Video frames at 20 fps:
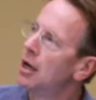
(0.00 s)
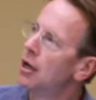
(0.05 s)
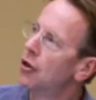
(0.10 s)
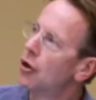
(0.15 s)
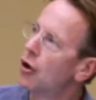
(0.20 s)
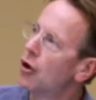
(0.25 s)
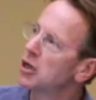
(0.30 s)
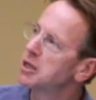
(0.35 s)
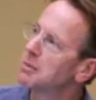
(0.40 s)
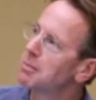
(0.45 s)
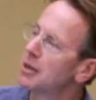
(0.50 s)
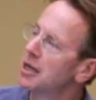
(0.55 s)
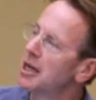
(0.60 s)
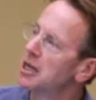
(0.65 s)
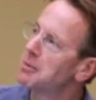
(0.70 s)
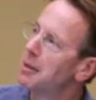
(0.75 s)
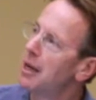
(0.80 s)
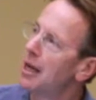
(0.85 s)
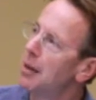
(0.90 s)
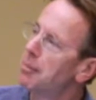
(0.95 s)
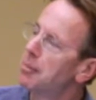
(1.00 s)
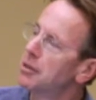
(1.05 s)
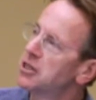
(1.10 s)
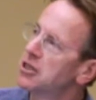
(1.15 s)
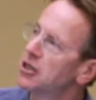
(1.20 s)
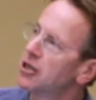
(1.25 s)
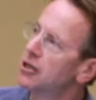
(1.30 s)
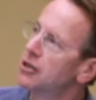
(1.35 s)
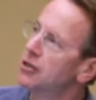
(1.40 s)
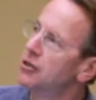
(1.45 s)
the hospital
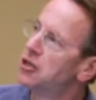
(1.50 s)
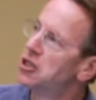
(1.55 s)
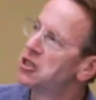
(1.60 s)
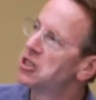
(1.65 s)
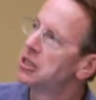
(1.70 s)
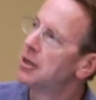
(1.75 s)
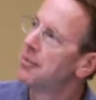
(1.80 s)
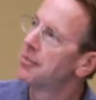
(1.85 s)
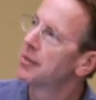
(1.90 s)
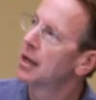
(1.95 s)
episodes,